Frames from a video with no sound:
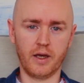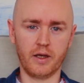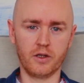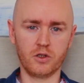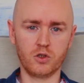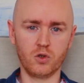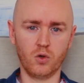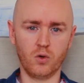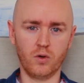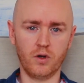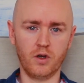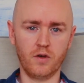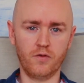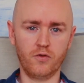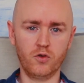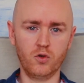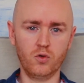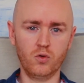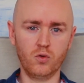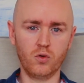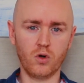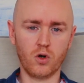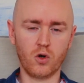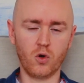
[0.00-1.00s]
So if
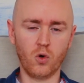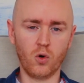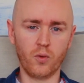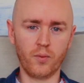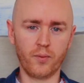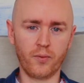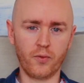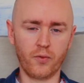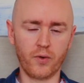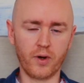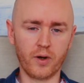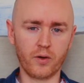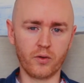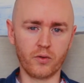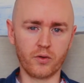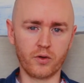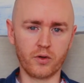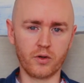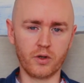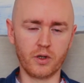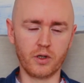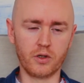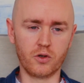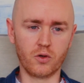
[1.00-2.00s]
you go
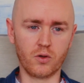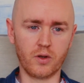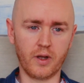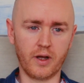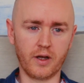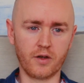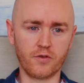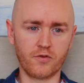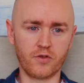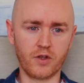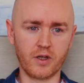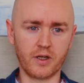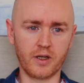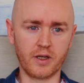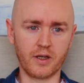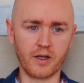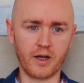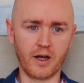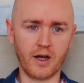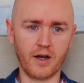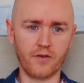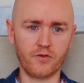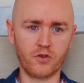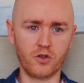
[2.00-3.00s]
around in your life thinking,
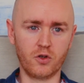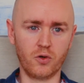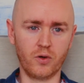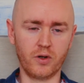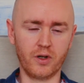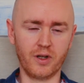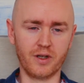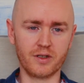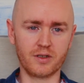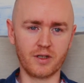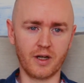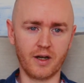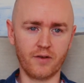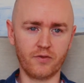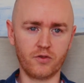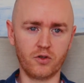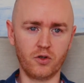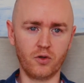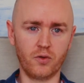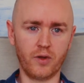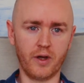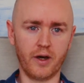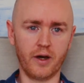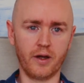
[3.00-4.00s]
I have to do this, I have
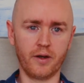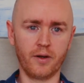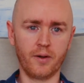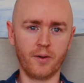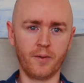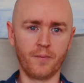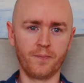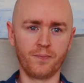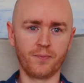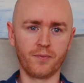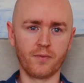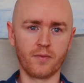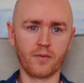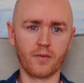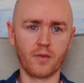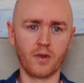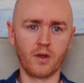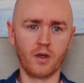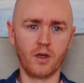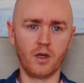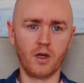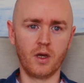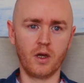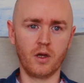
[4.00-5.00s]
to do that,
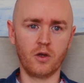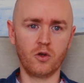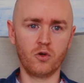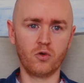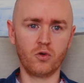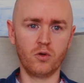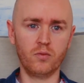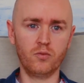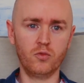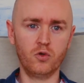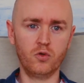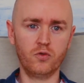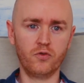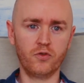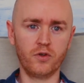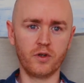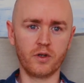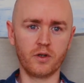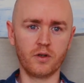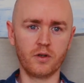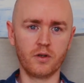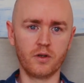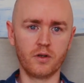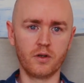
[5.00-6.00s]
you're
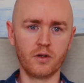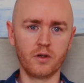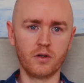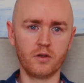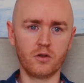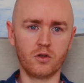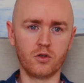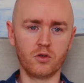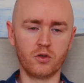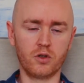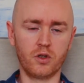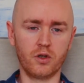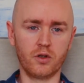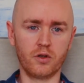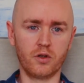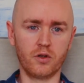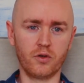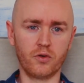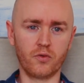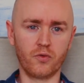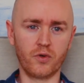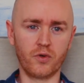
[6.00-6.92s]
removing the